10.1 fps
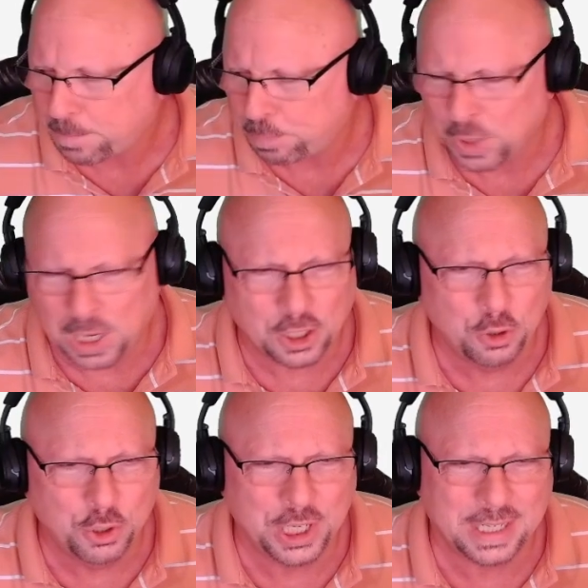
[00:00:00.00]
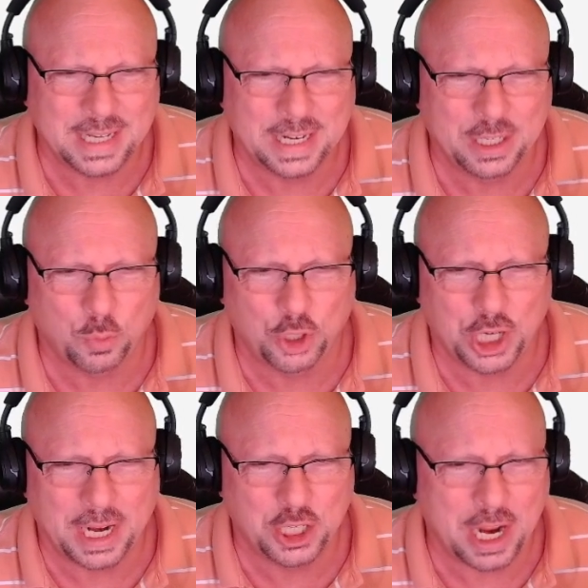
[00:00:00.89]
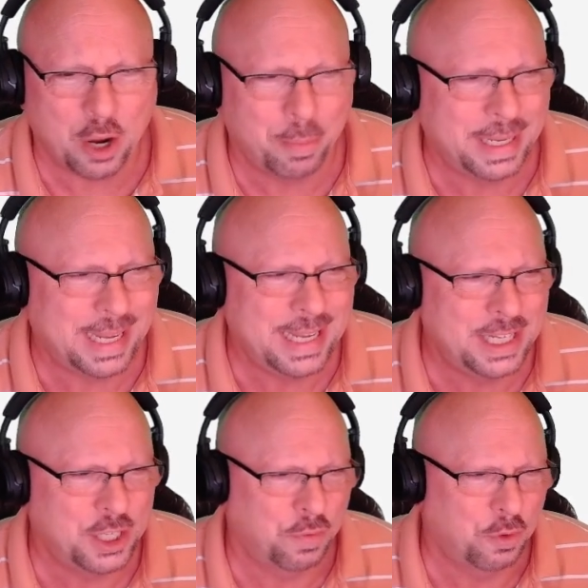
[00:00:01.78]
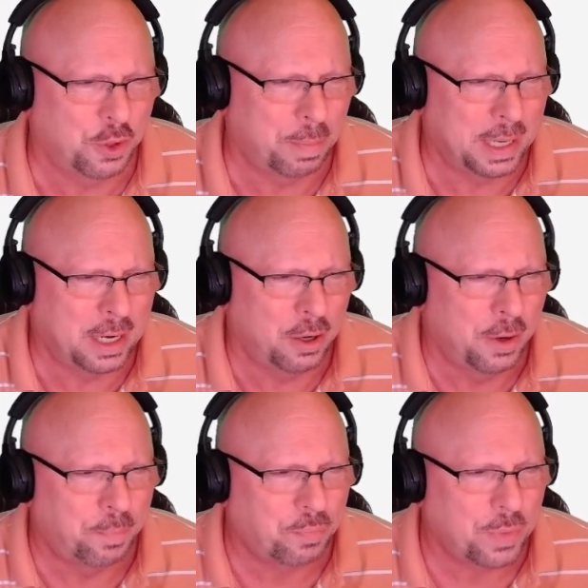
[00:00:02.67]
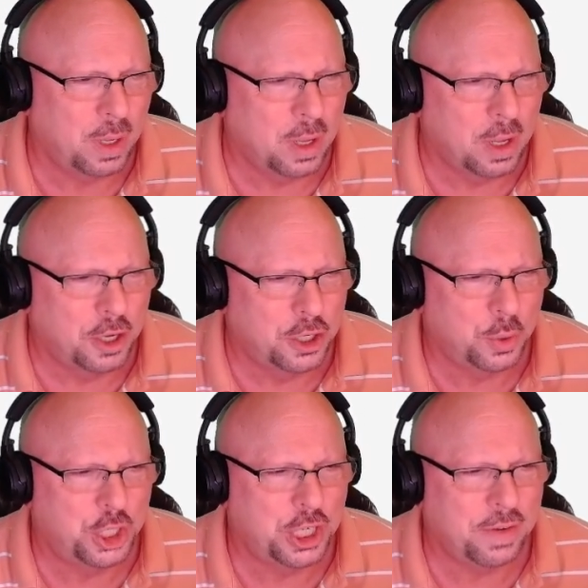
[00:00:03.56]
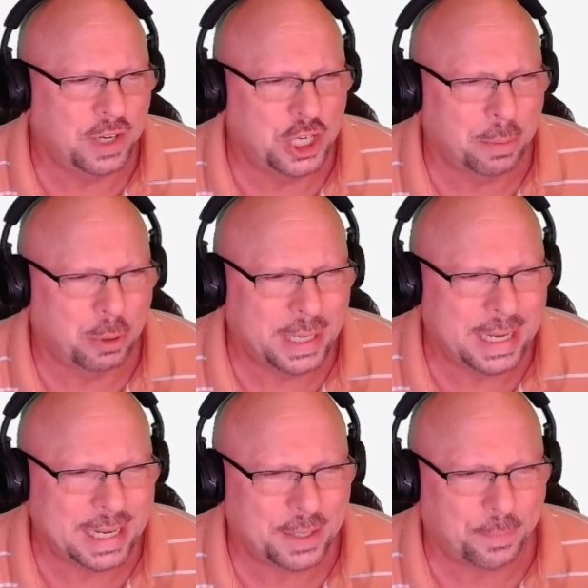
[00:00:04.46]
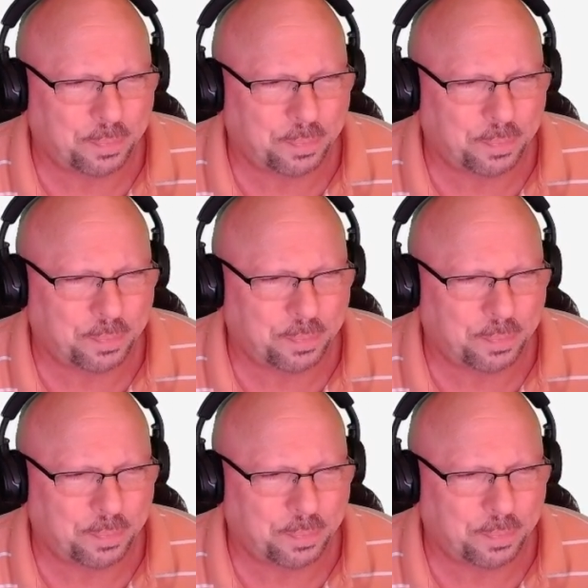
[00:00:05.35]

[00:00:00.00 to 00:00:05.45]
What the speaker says: Acoustic settings were changed. Now it'll be easier for the player to achieve a double hit